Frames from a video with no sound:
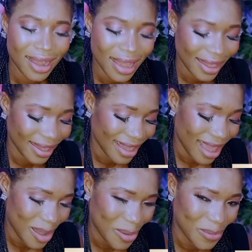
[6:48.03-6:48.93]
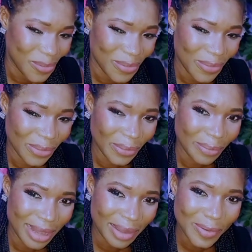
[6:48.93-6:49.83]
Hey, how?
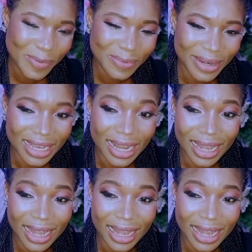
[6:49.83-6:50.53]
My own brother.